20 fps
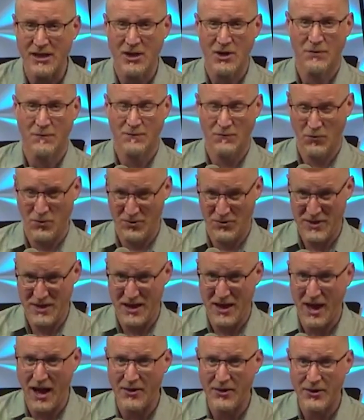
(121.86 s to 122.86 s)
for the
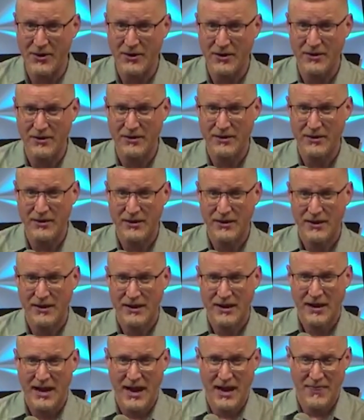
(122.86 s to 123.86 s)
other,
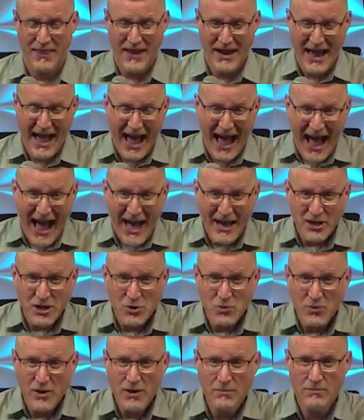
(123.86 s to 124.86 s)
and that as
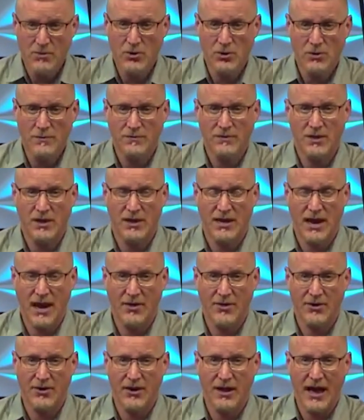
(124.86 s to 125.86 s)
we move
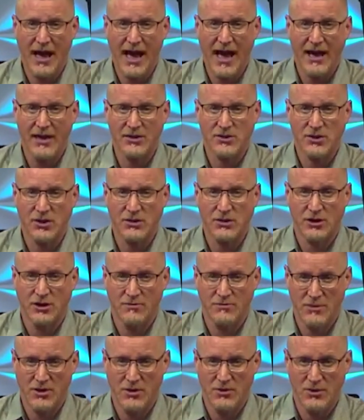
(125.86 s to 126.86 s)
together as a
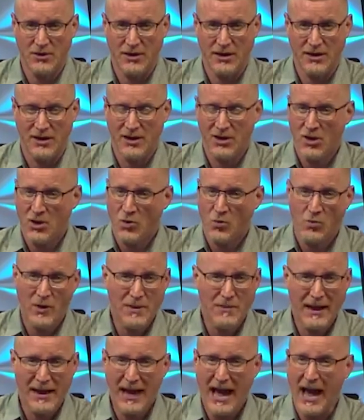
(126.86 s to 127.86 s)
community, we
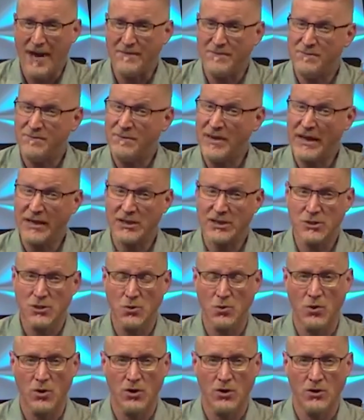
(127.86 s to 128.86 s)
may not fix the
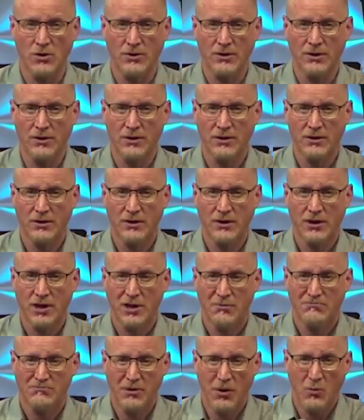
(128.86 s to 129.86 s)
world,
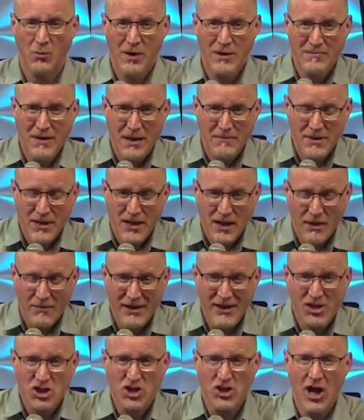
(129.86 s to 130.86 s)
but we may become a
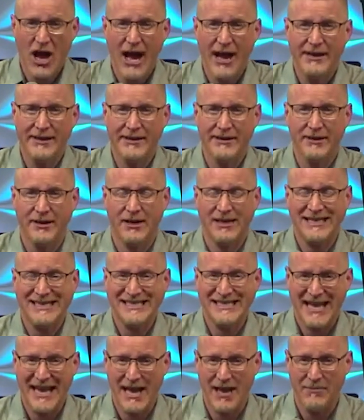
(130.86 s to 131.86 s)
shining
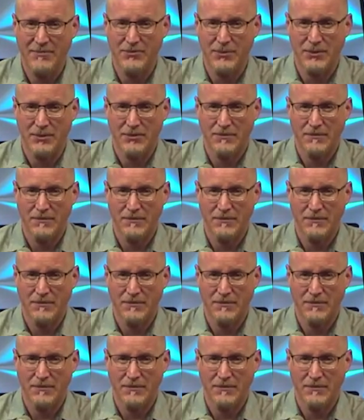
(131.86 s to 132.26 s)
example